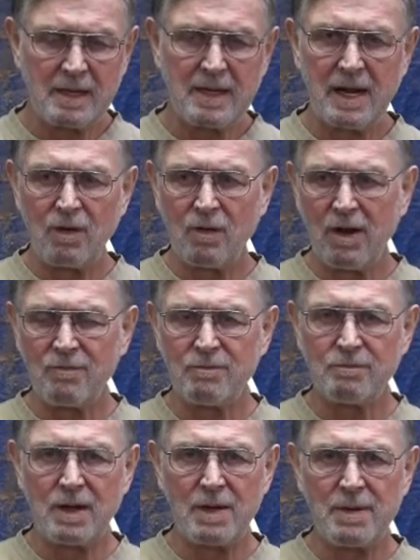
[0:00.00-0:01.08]
Now I,
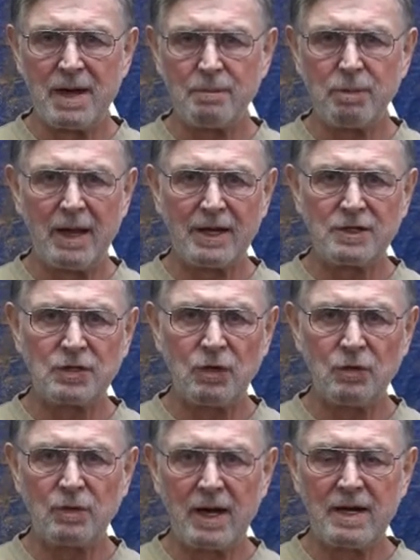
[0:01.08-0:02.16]
I'm at a
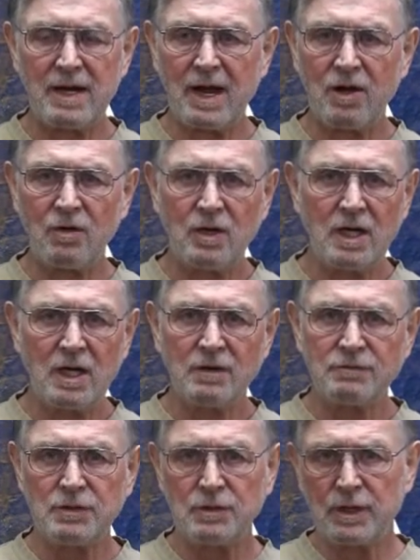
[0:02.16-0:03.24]
plateau right now
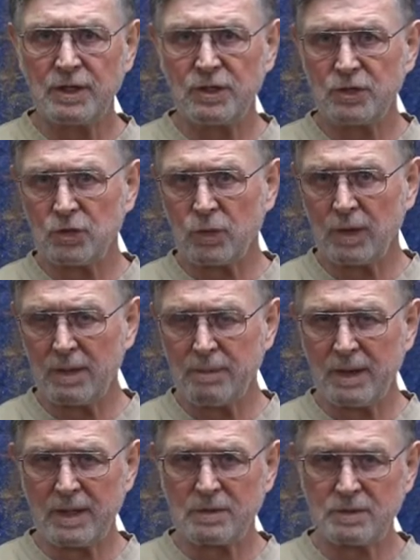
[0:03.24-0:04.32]
of 220
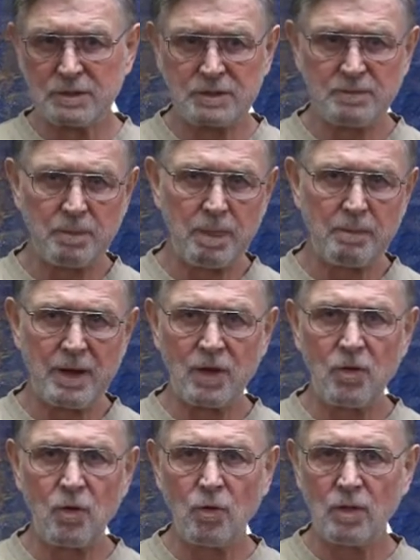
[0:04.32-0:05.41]
pounds. My
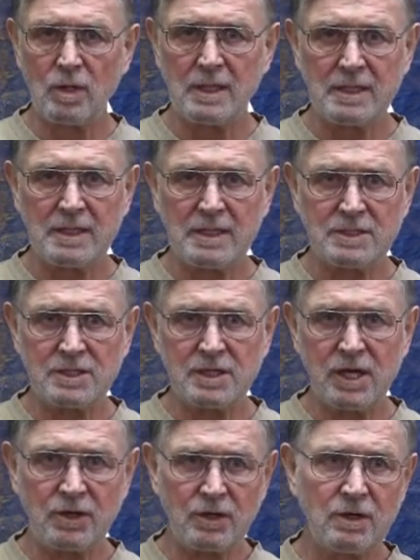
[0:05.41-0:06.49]
goal is
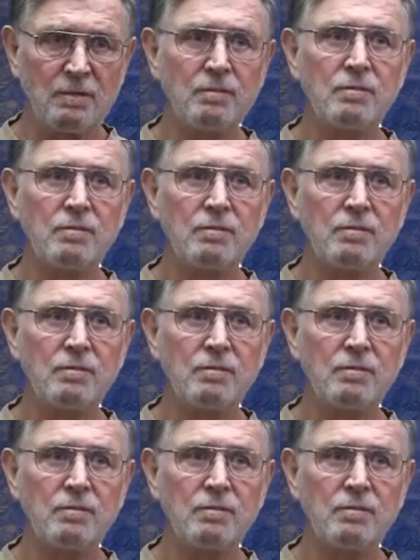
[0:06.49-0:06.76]
another